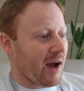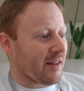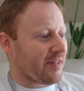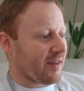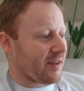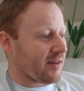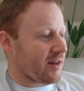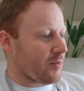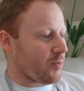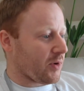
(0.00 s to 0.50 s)
I
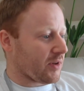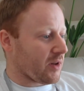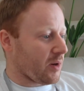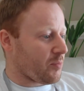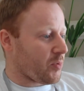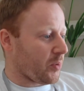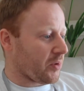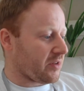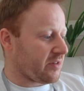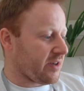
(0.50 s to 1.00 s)
think that what they'll
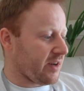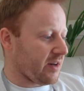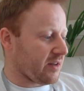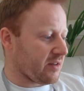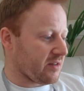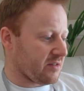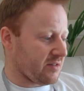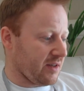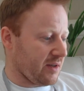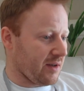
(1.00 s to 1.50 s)
probably tell
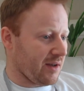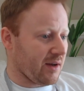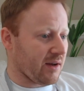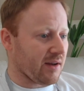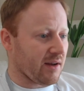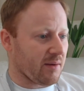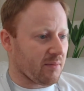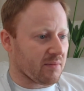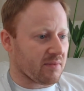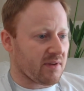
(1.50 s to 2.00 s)
you is I,
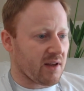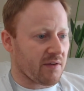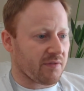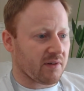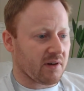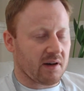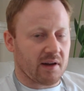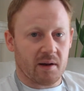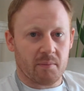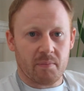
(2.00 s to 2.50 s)
am
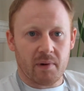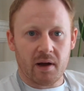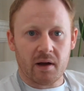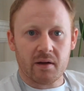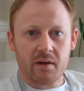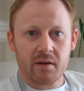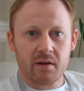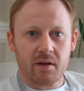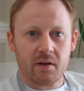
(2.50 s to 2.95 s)
definitely laid back.